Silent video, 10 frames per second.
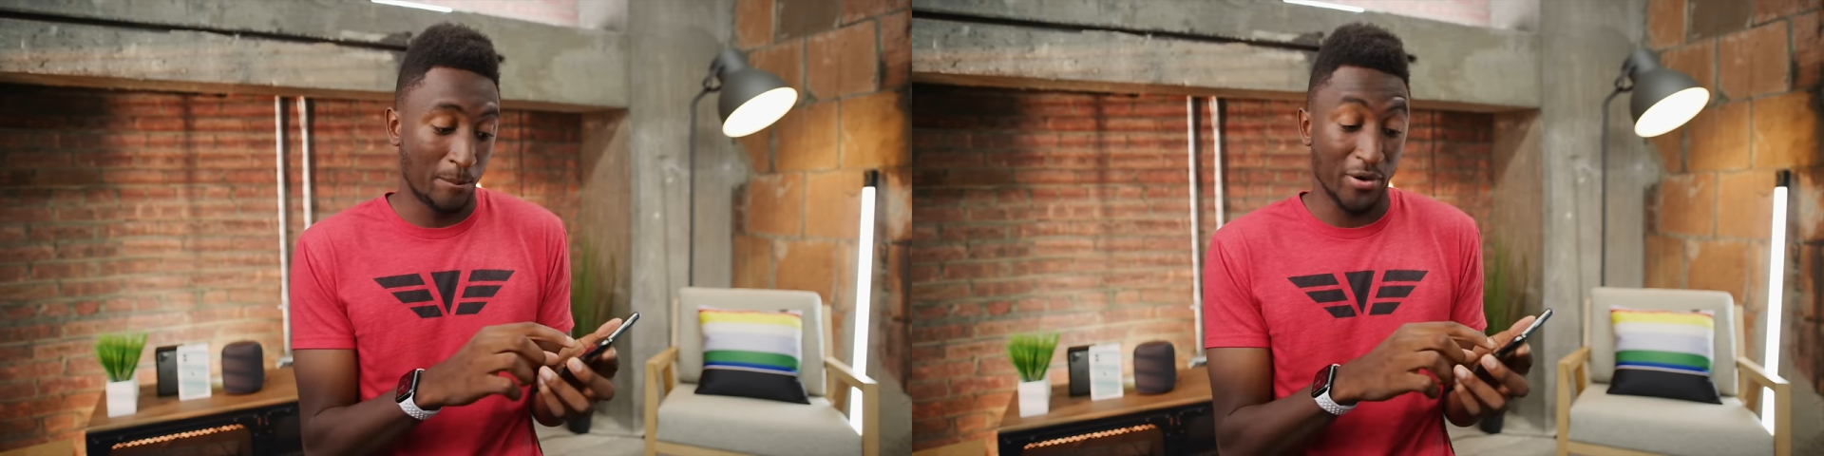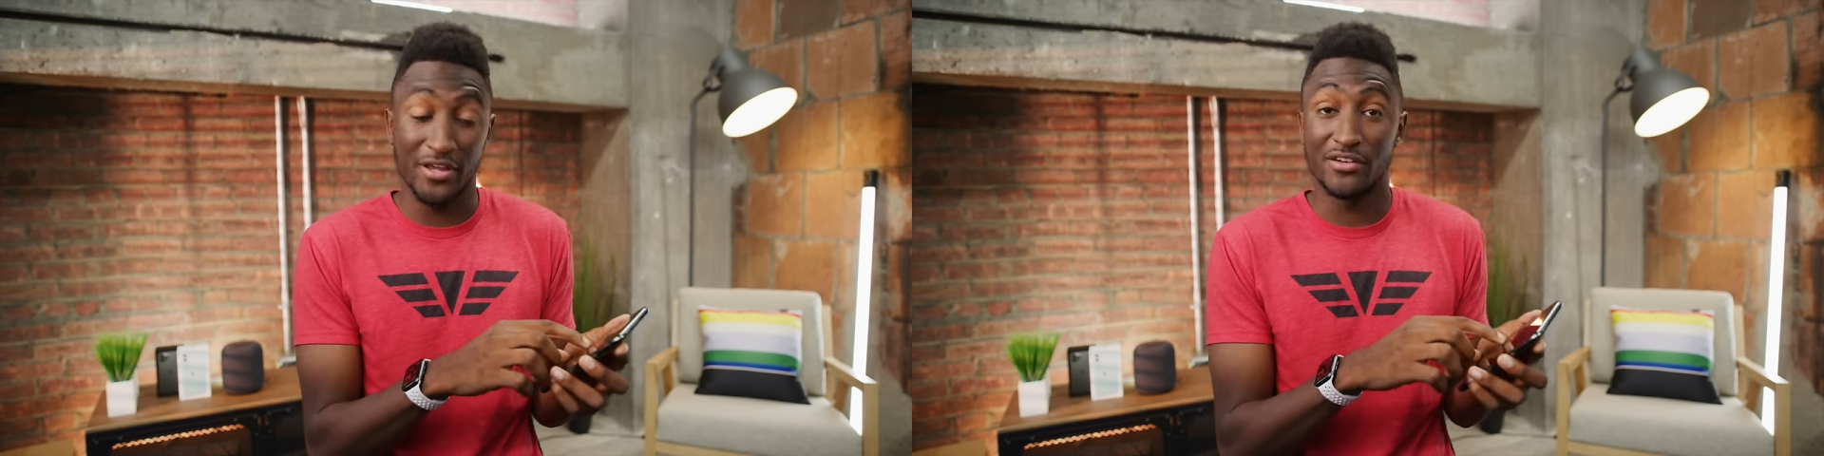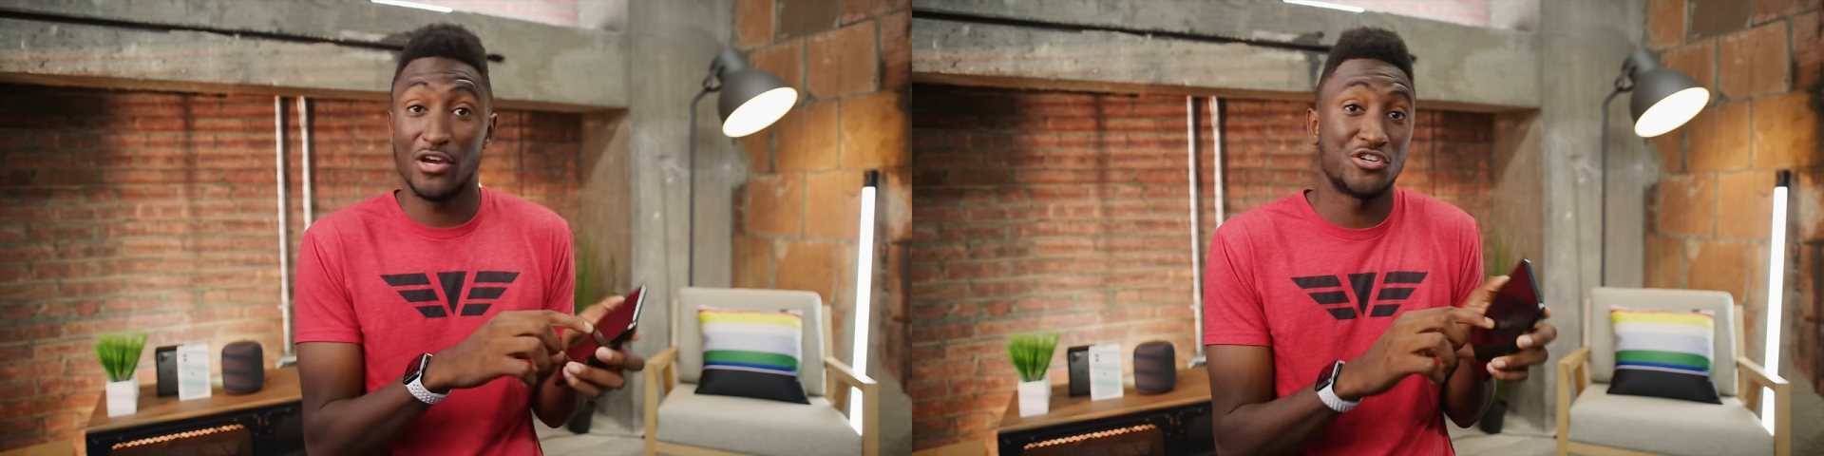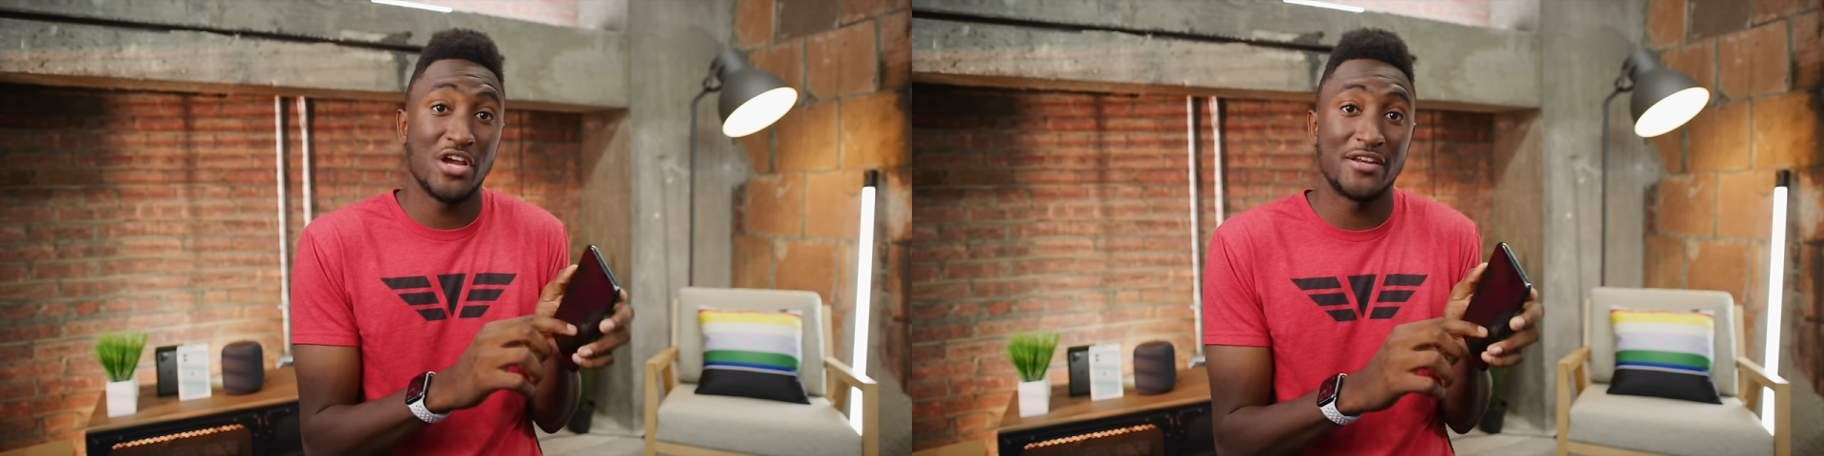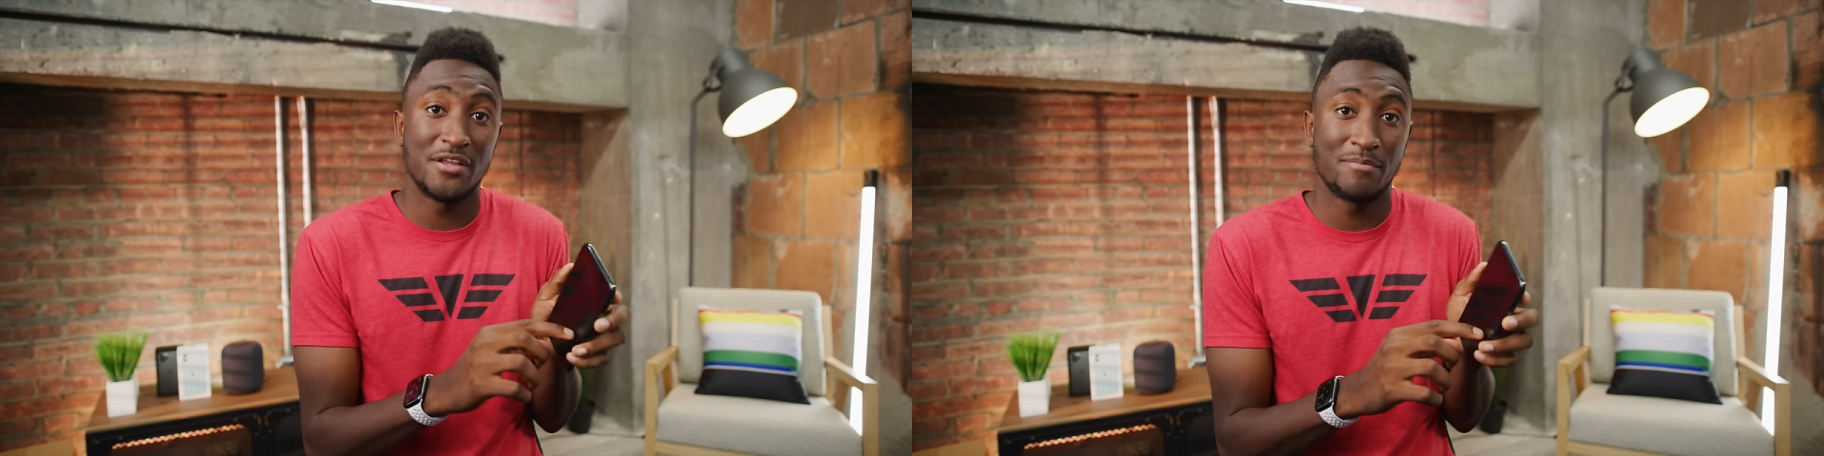putting Touch
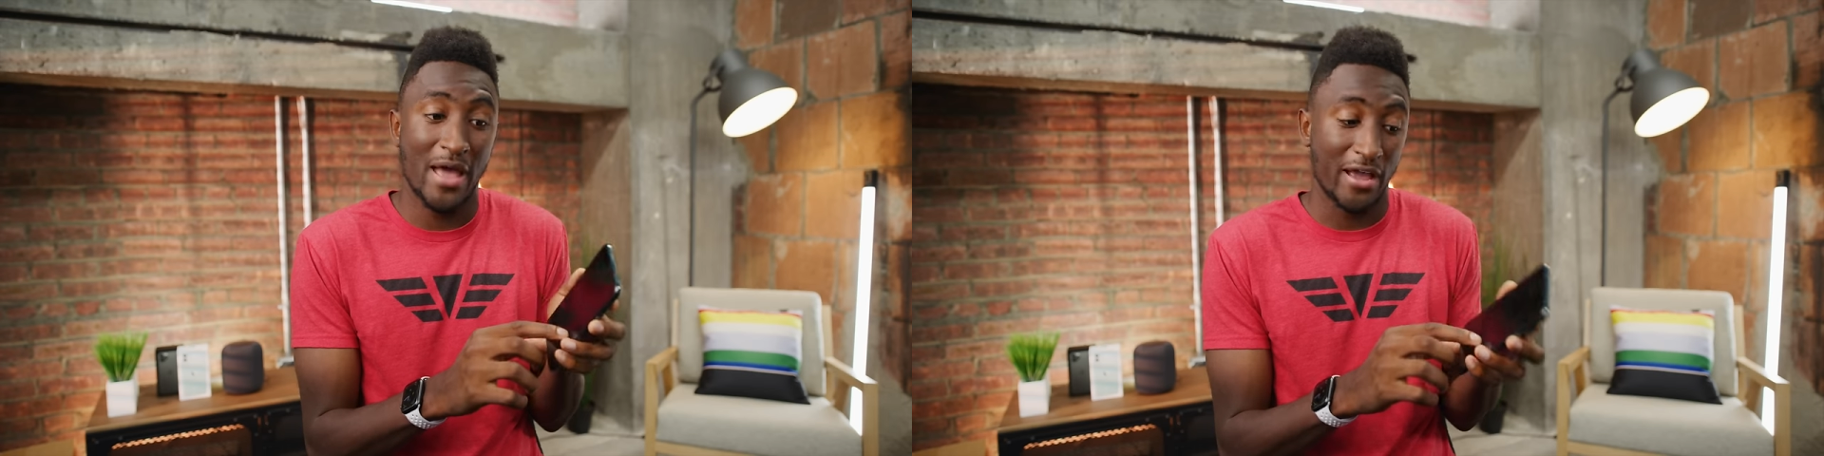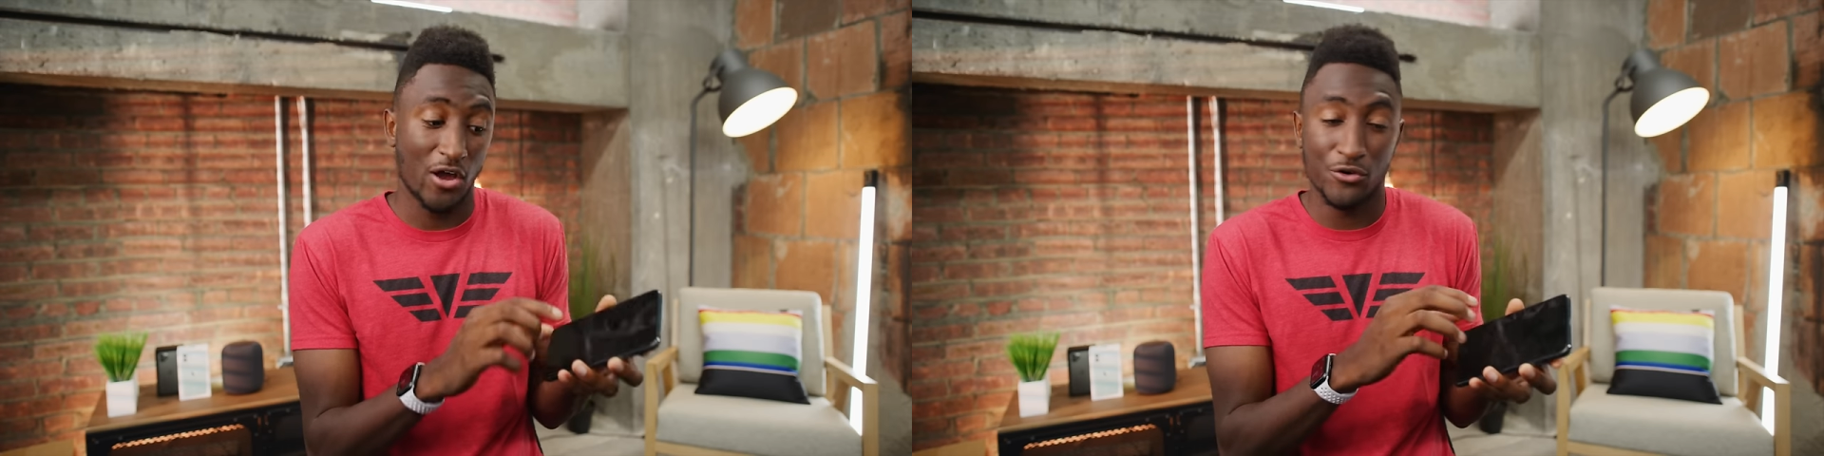ID back